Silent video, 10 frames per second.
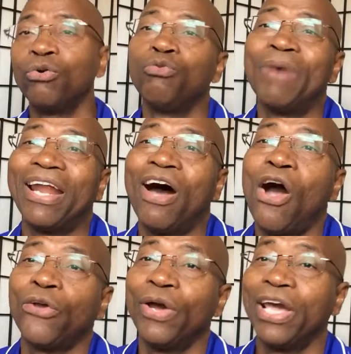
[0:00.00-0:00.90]
We might
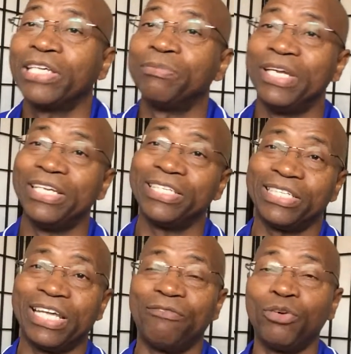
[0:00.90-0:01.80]
argue against me that
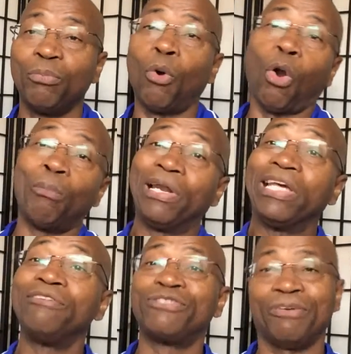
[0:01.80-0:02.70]
this gives you moral
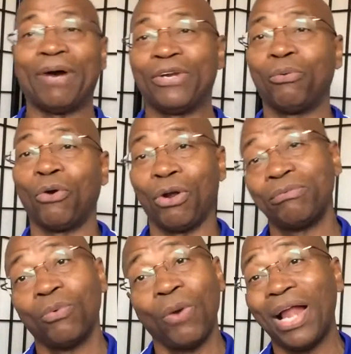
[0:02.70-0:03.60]
beliefs about the world.
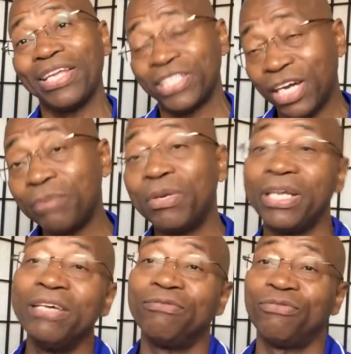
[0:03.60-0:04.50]
Well, it's a good
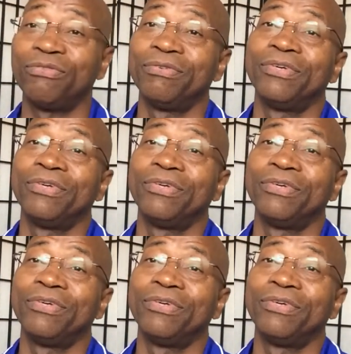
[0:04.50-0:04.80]
belief.